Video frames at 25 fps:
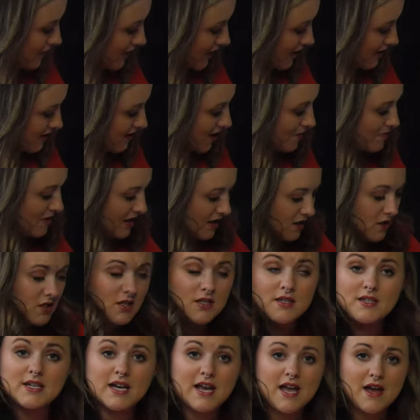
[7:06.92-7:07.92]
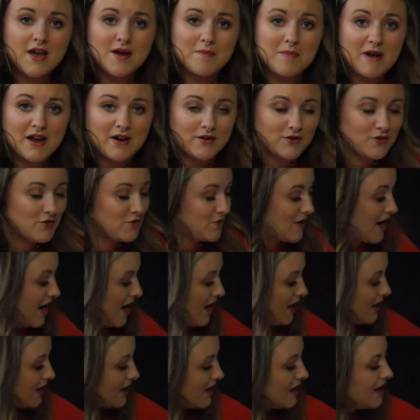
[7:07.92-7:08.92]
her tummy just to get her back on
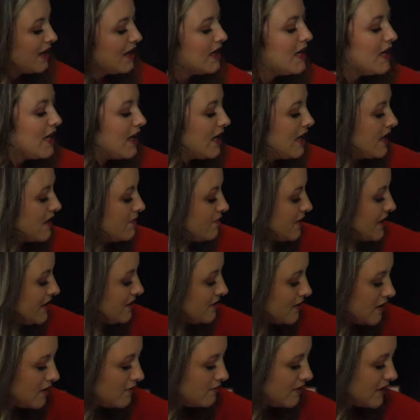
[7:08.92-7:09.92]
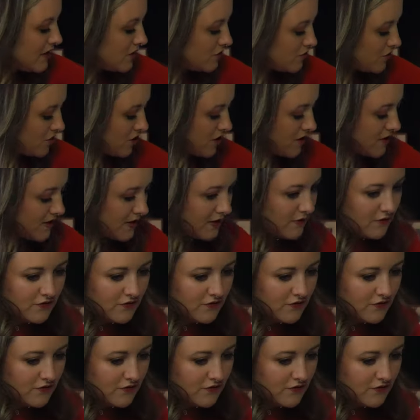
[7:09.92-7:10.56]
track, and then we start reintroducing